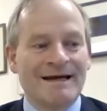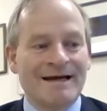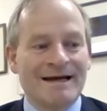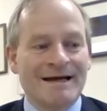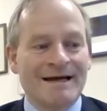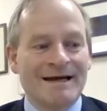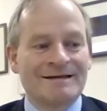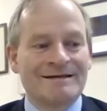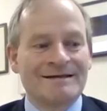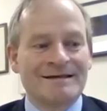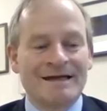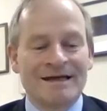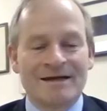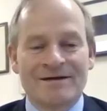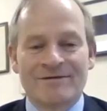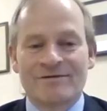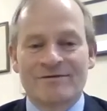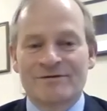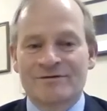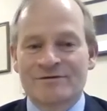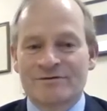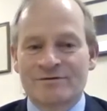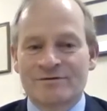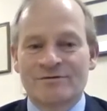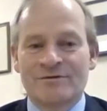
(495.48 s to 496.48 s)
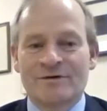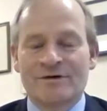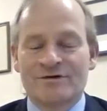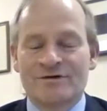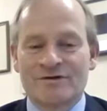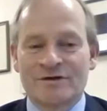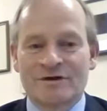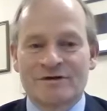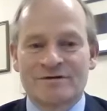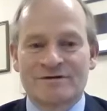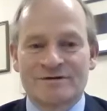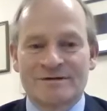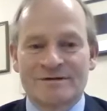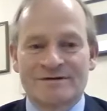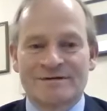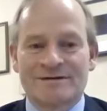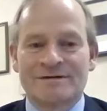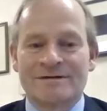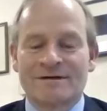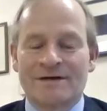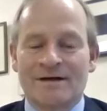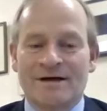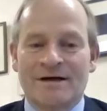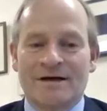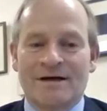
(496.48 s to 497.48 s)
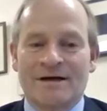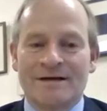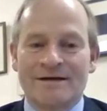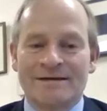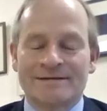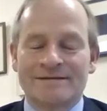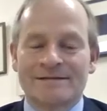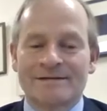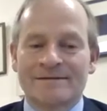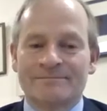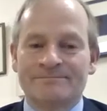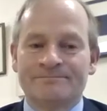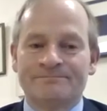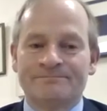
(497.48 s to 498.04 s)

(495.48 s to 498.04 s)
and think of it through the children's eyes.